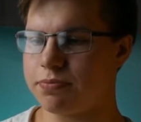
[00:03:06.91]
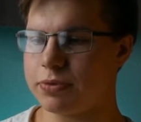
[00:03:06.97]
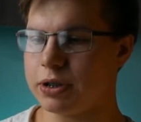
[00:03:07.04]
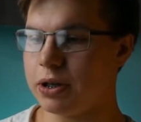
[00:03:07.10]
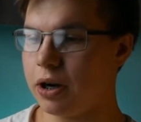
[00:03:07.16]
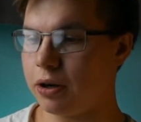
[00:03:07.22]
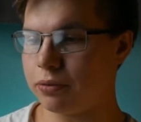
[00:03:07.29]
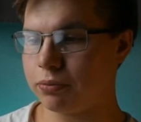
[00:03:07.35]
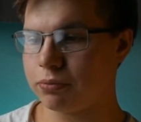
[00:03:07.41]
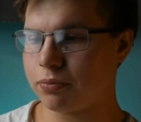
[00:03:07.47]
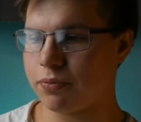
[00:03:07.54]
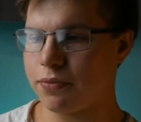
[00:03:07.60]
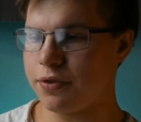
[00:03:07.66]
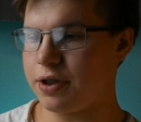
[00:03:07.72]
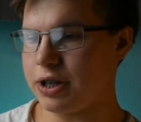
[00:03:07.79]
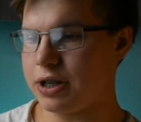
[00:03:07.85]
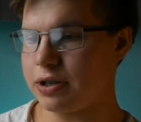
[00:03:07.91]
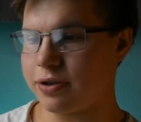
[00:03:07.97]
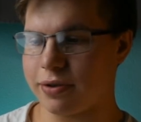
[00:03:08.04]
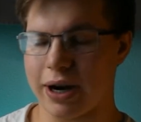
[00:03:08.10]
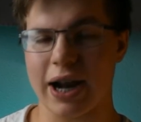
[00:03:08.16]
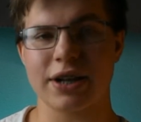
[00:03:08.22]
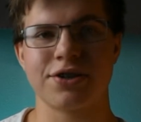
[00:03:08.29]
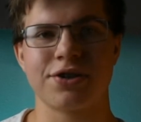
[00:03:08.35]
the
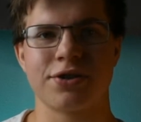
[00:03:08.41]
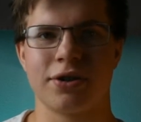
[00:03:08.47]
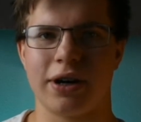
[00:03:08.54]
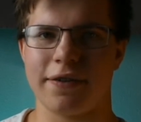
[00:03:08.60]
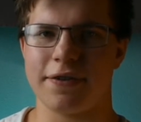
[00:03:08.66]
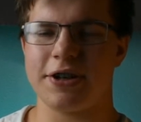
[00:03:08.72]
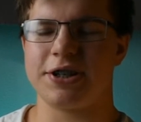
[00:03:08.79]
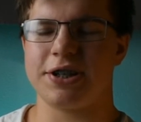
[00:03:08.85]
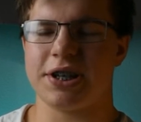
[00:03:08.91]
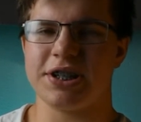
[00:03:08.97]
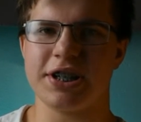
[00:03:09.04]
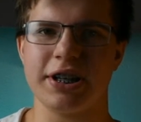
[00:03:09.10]
cracks, crevices,